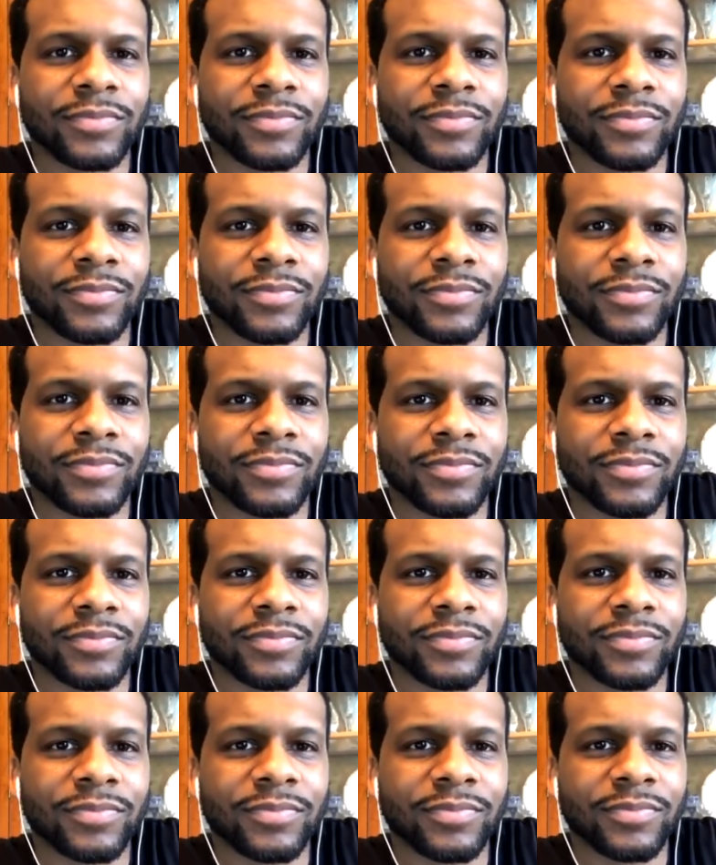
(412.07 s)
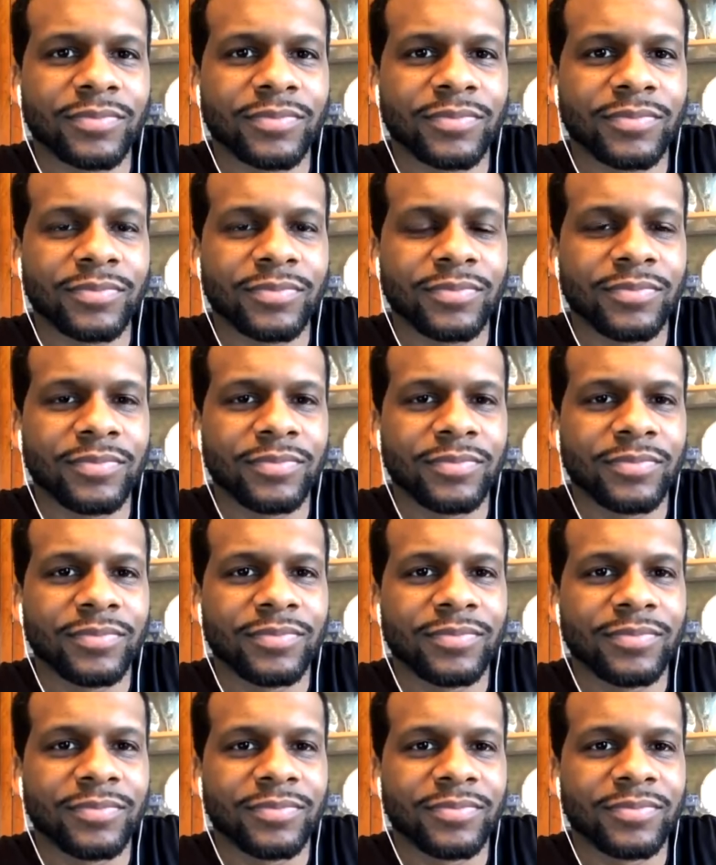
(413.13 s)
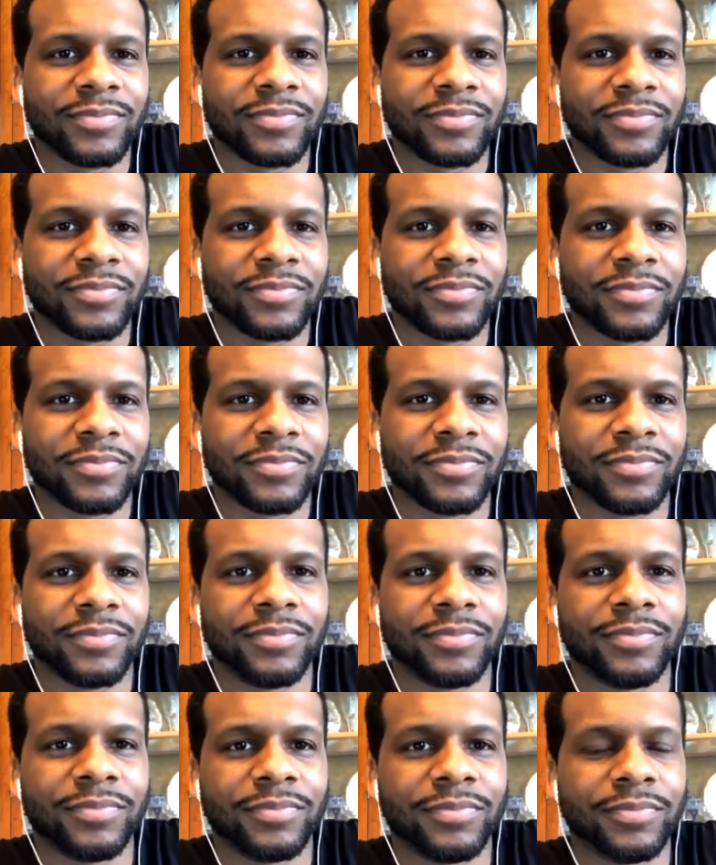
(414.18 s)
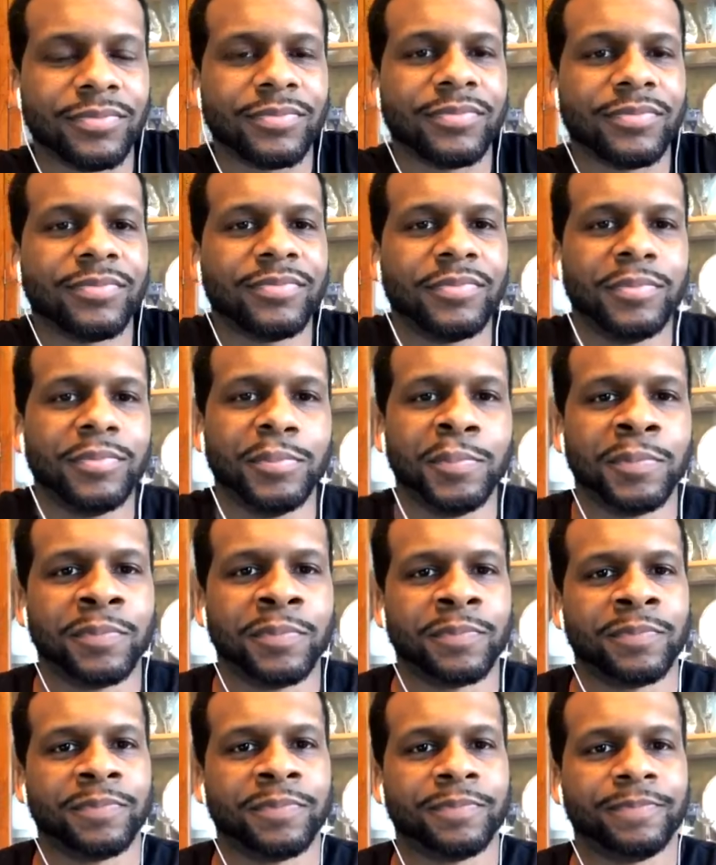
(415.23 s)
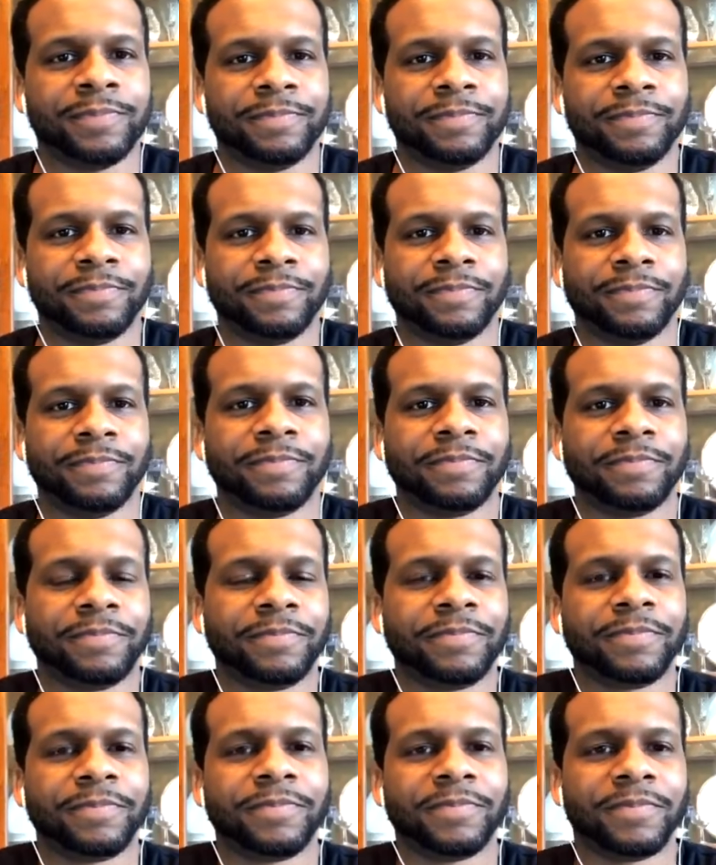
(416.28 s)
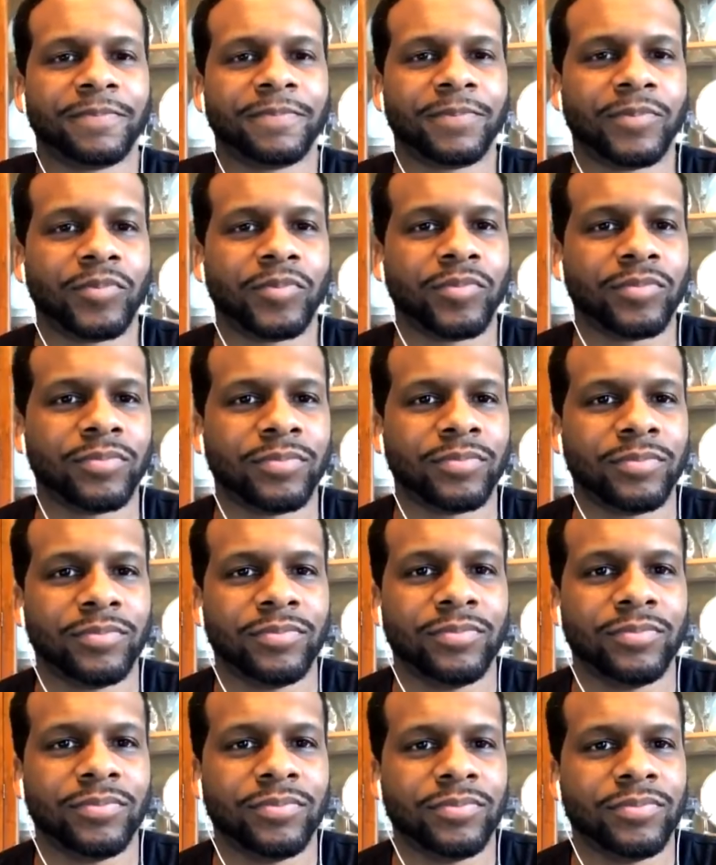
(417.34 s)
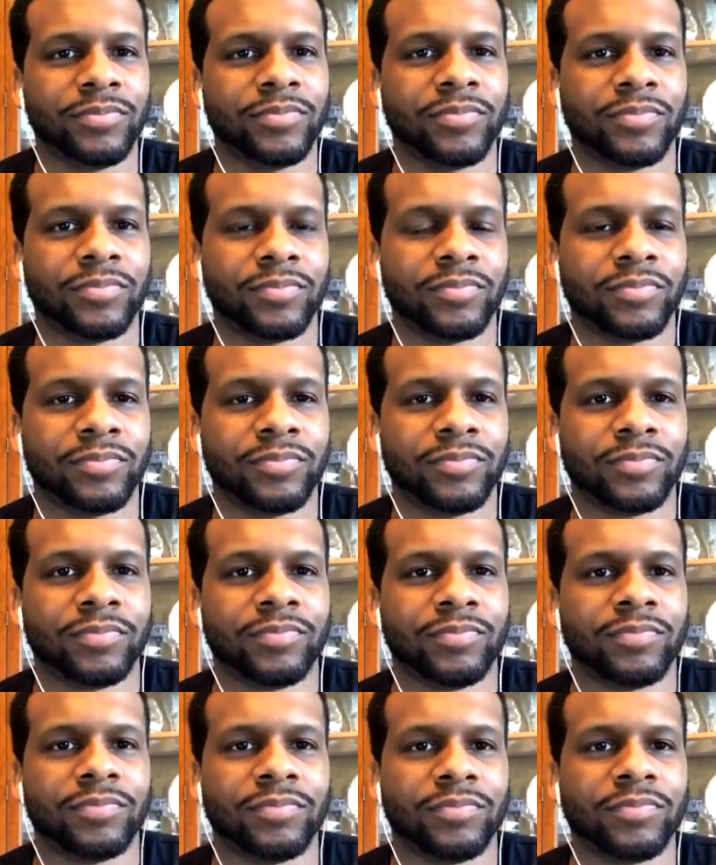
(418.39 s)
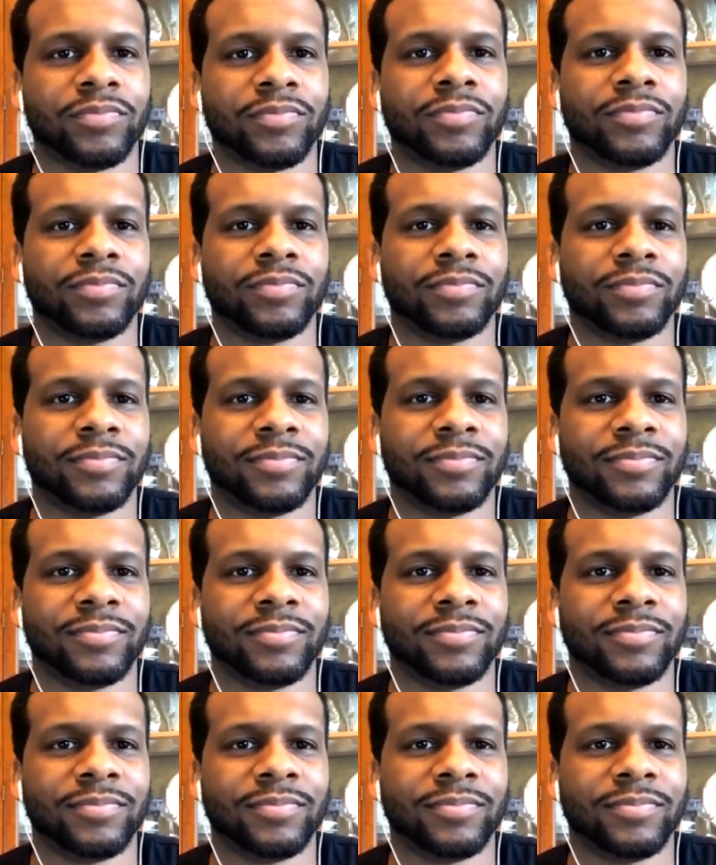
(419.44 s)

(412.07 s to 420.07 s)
(not speaking)